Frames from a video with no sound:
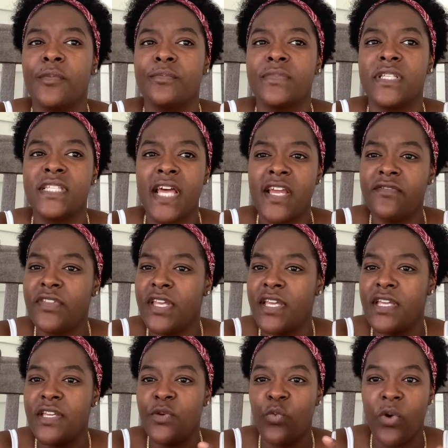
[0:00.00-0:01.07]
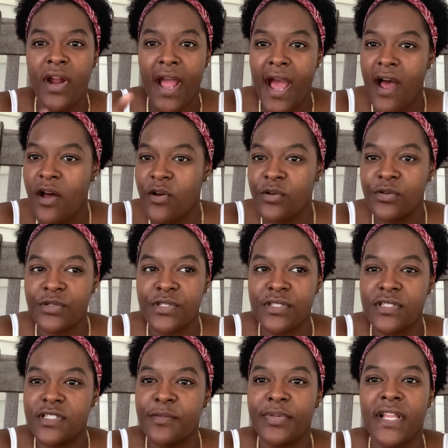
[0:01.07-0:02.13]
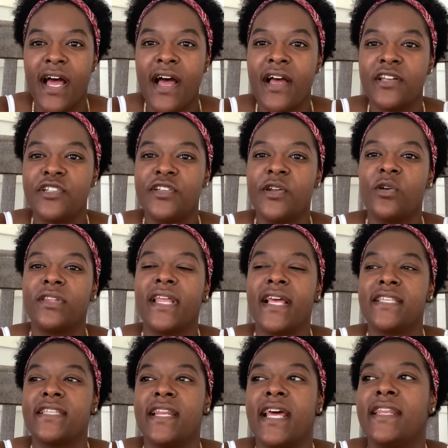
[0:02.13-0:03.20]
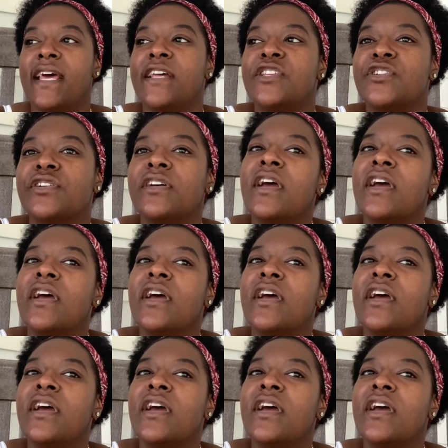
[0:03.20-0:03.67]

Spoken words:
safety, warehouse supplies, you know, things in that nature.